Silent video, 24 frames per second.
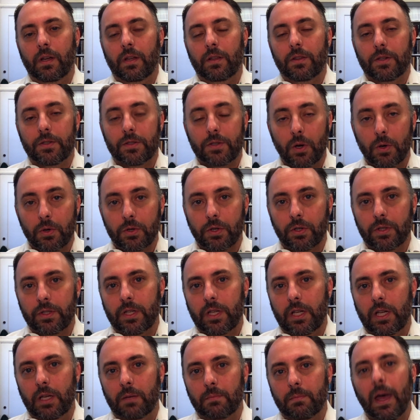the social
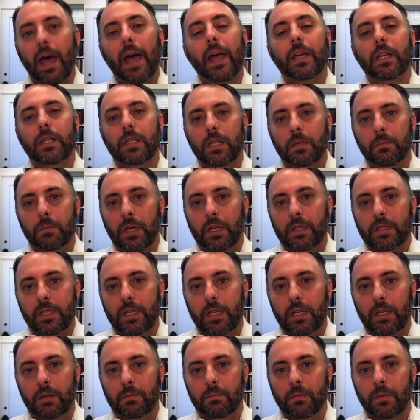team, academic
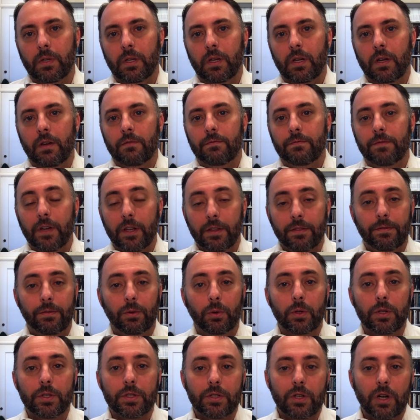team, fifth
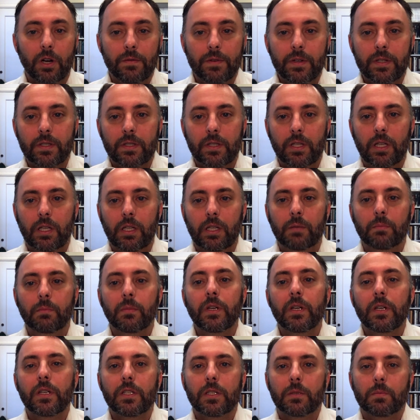floor service team,
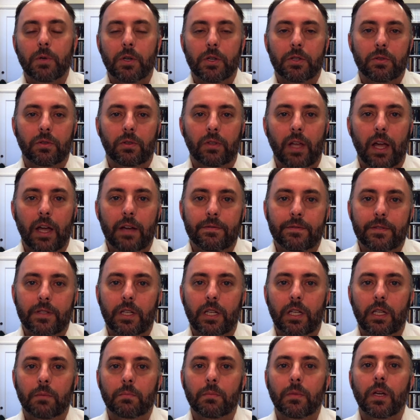spiritual life
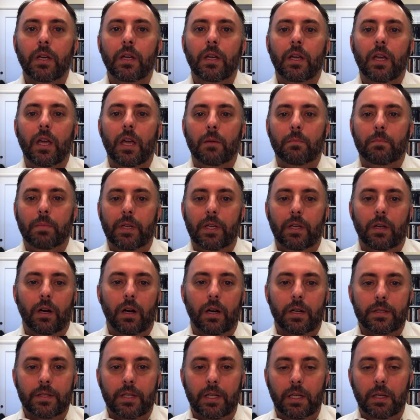team, and PR
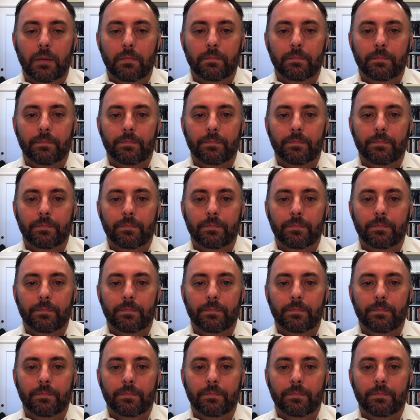team.